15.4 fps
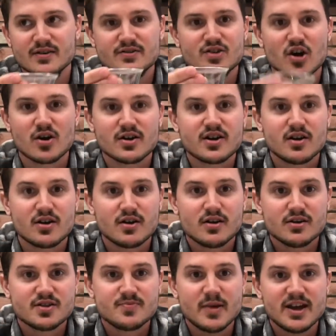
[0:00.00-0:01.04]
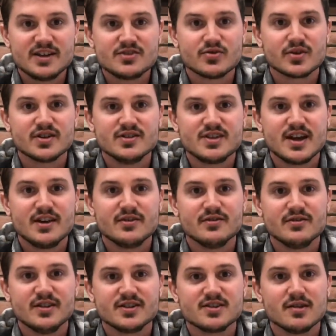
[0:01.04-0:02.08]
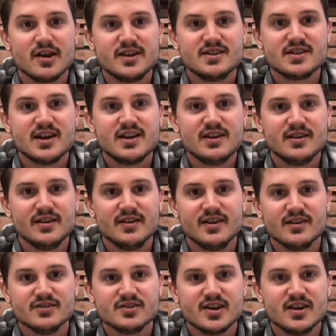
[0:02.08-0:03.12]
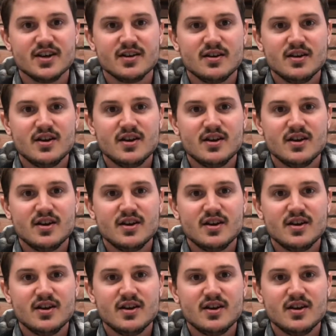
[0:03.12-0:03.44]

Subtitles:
dark space or container that's light tight and airtight.